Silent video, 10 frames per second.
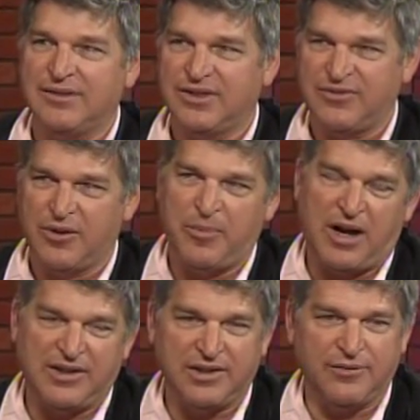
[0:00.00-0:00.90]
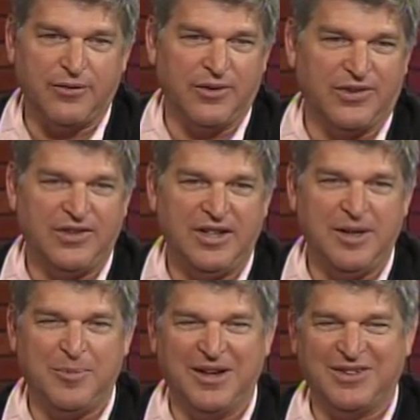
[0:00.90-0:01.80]
It's very positive for the city,
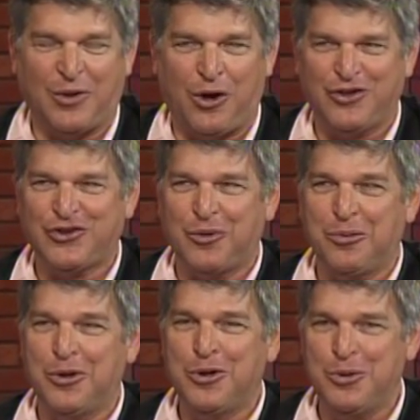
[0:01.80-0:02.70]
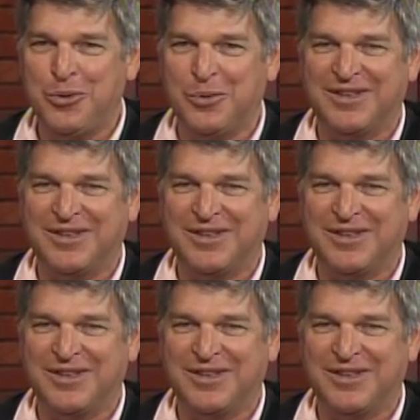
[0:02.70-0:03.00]
but it's also new.